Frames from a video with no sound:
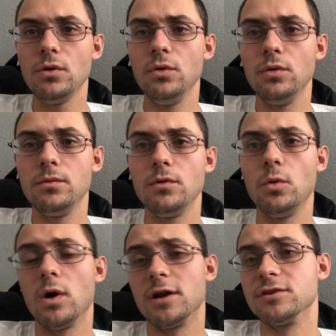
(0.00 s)
who, who
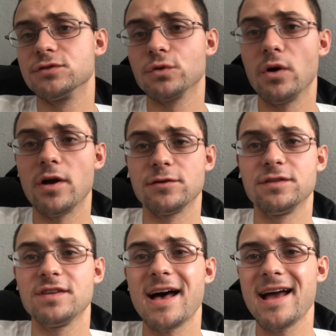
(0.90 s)
want to destroy our
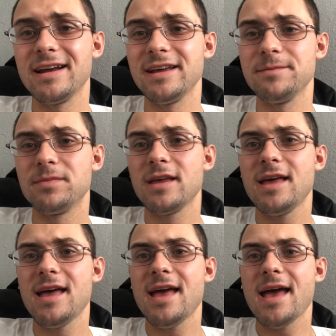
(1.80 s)
society
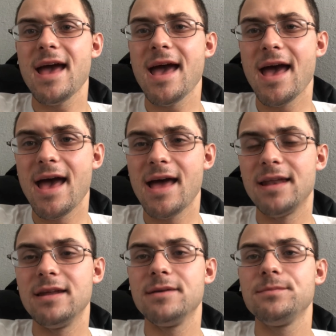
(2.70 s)

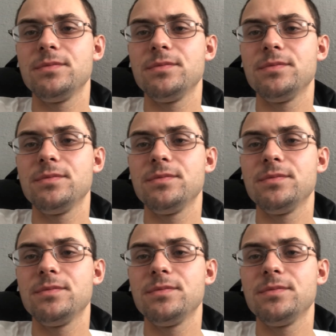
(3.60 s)
had